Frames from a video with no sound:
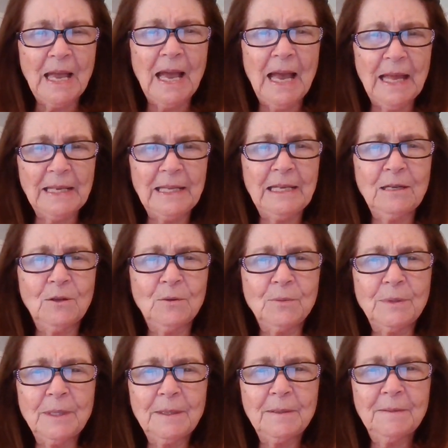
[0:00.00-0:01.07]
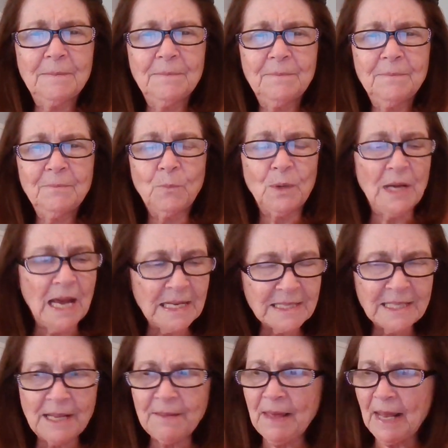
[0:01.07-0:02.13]
Hallelujah. When I
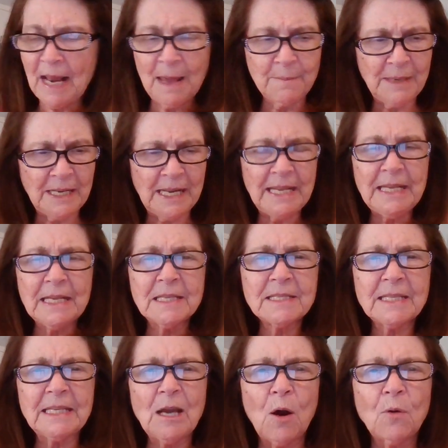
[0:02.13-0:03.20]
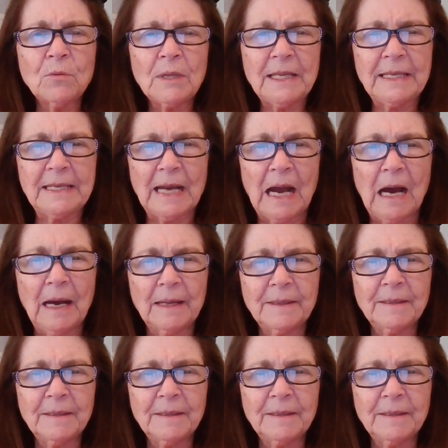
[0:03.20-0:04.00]
say that, I mean He is the only God.